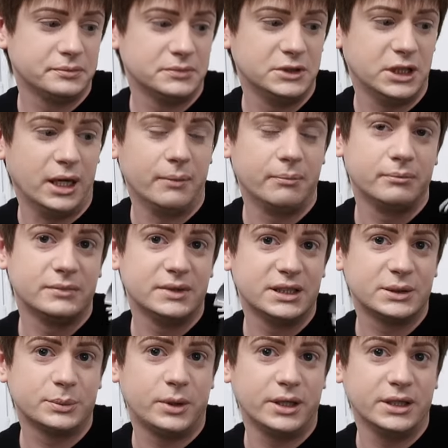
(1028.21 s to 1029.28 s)
Yeah,
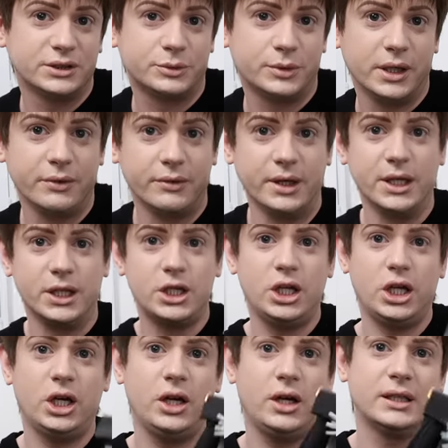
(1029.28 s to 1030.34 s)
this one is really, really
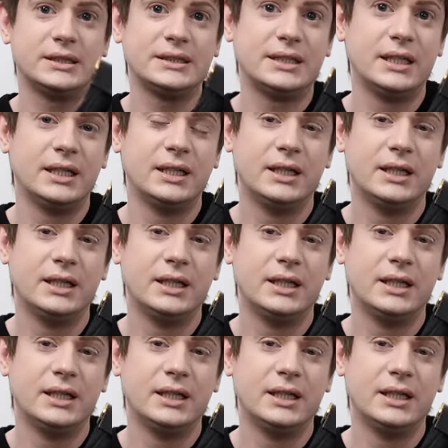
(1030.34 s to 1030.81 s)
cute.